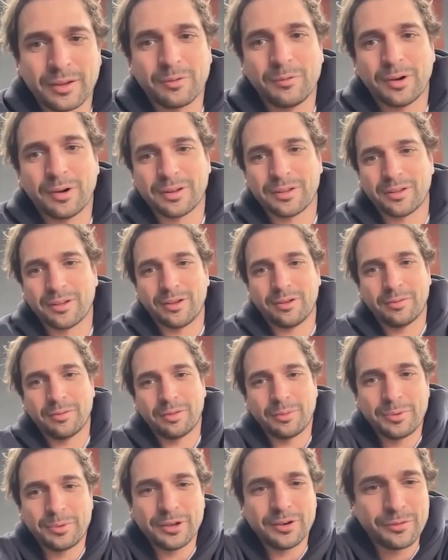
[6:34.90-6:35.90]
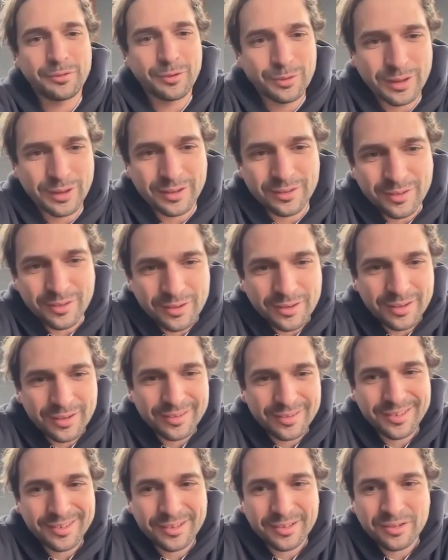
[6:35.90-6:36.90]
I think one of the beautiful things on
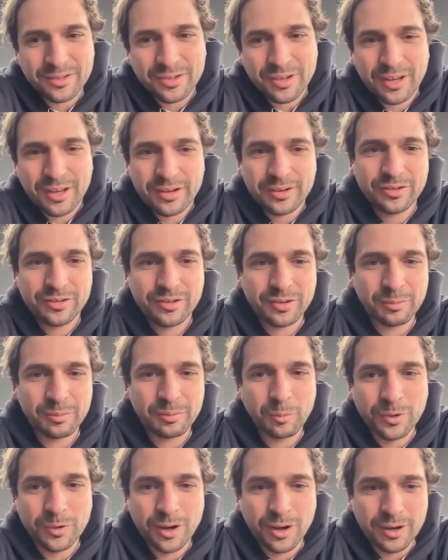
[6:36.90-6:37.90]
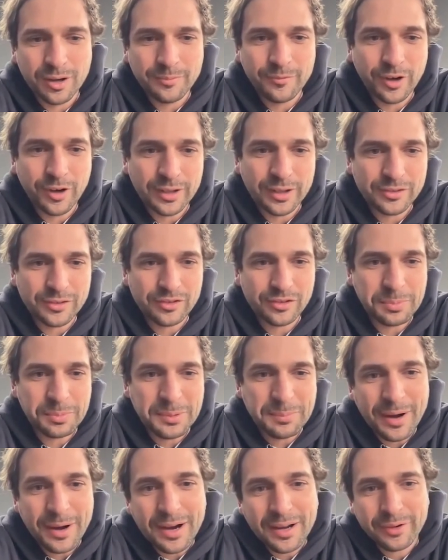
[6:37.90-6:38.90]
that you share is God invites us to
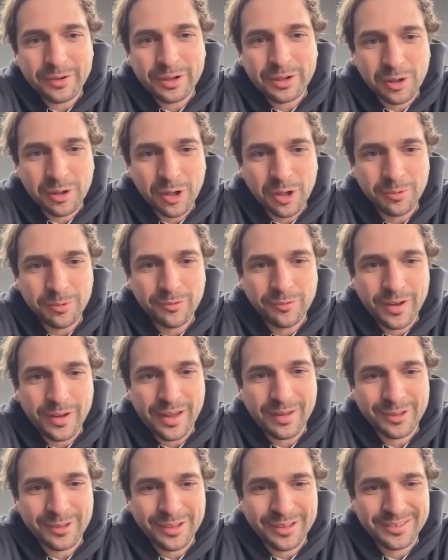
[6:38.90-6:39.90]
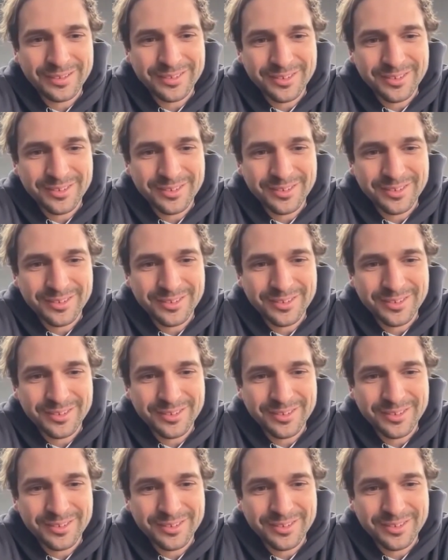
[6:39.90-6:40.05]
be part of a global family.